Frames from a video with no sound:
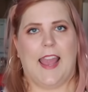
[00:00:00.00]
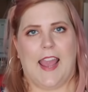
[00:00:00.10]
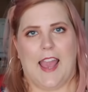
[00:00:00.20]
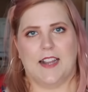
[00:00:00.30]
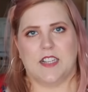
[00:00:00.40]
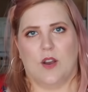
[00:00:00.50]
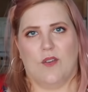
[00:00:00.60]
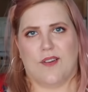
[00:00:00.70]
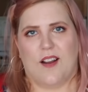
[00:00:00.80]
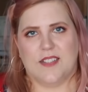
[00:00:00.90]
and
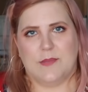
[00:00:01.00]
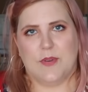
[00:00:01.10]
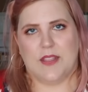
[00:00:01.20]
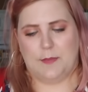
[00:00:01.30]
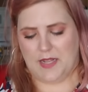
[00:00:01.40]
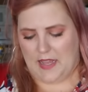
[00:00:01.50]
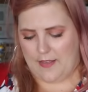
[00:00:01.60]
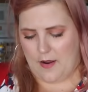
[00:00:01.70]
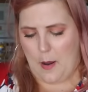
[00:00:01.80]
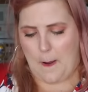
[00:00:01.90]
overalls, and put them
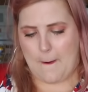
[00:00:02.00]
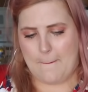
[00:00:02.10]
together?